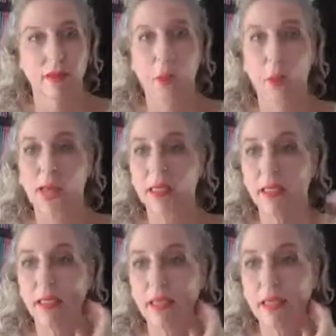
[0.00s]

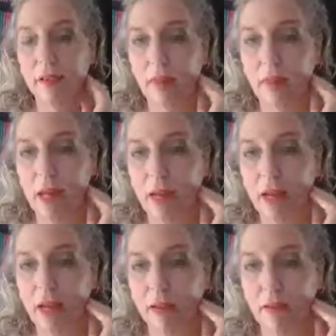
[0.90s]
Waiting to see if I'm
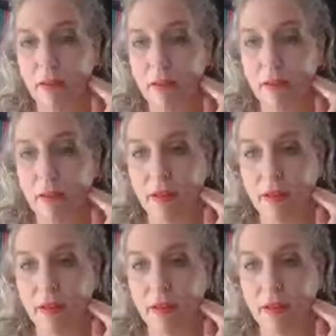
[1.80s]
live.